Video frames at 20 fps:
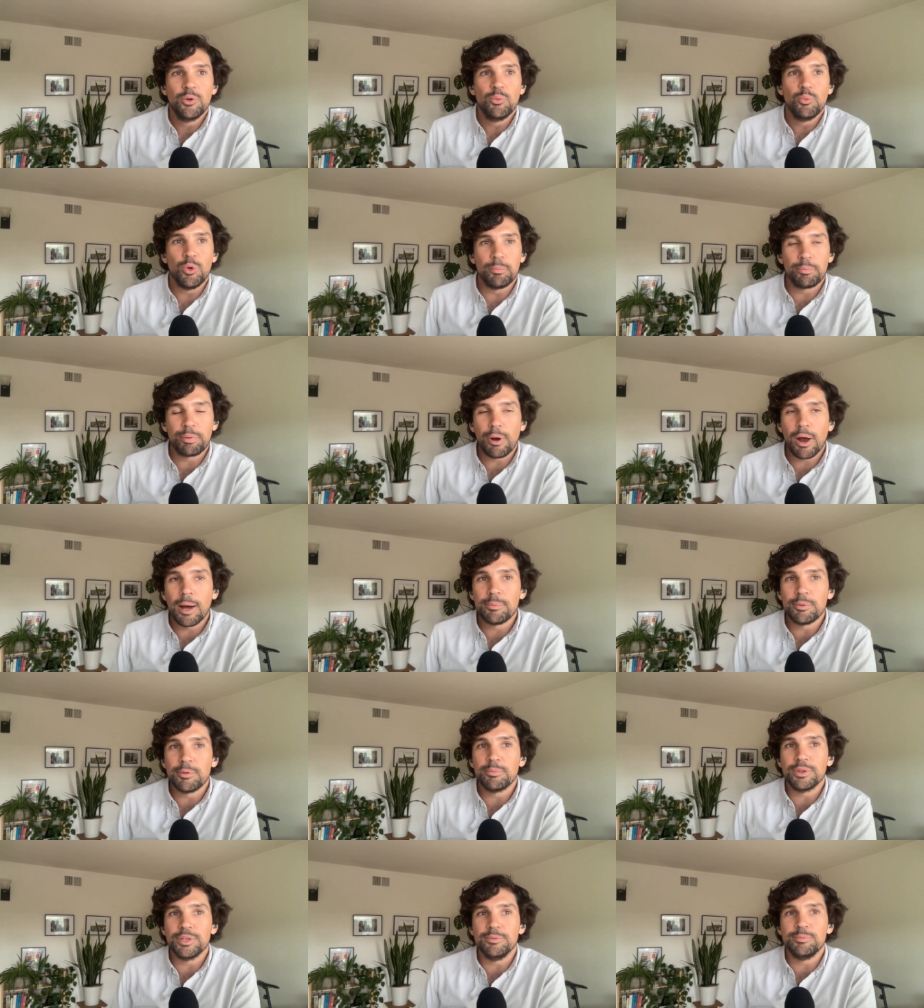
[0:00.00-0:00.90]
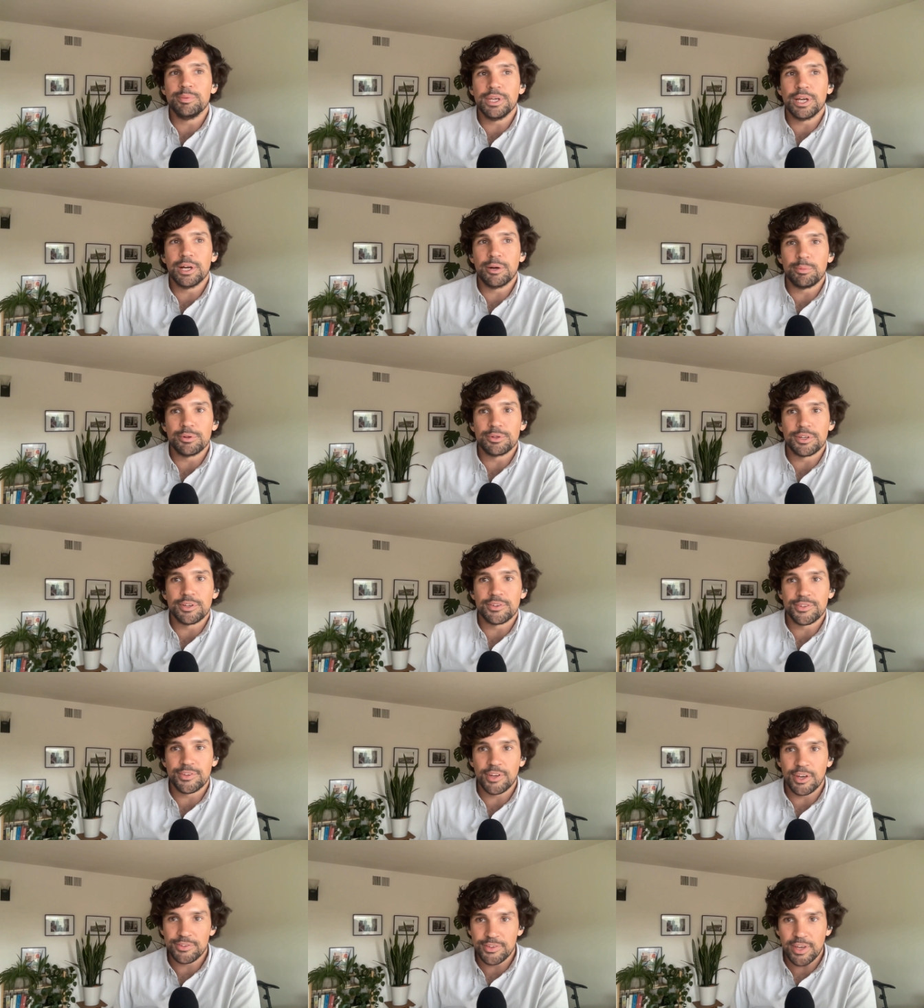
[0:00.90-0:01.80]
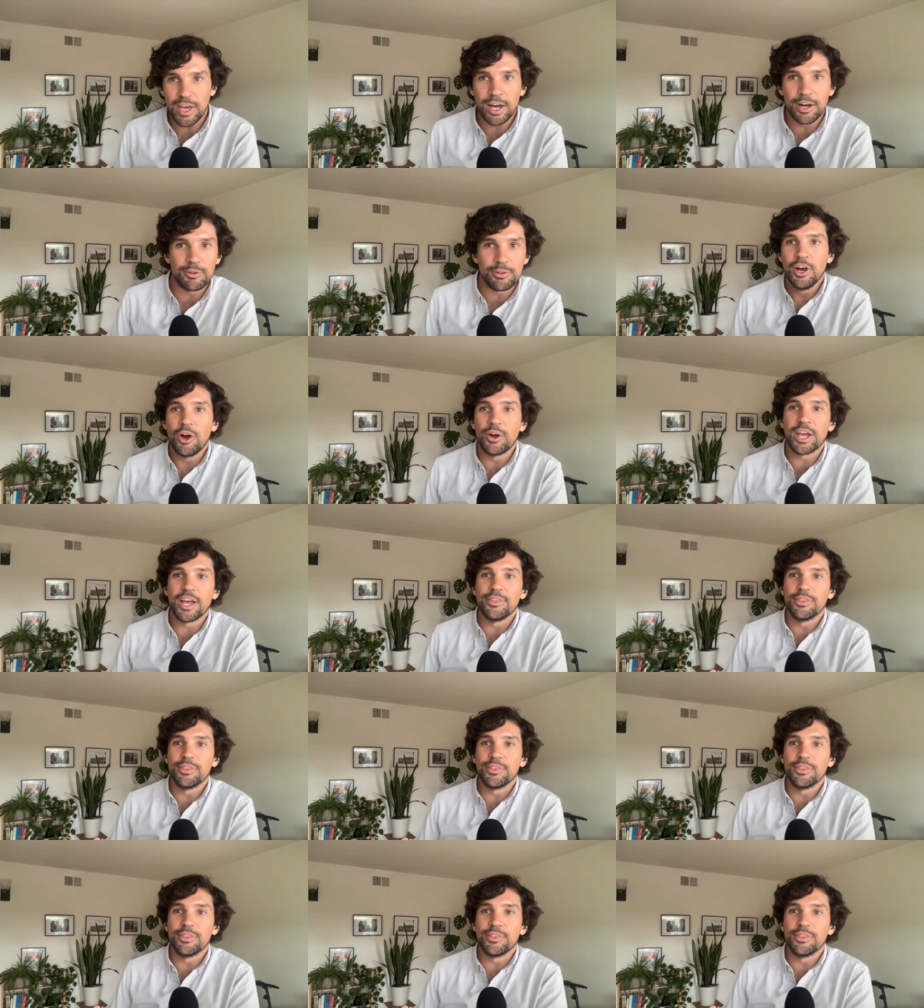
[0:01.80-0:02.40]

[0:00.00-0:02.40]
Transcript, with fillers: will probably be able to suss out okay,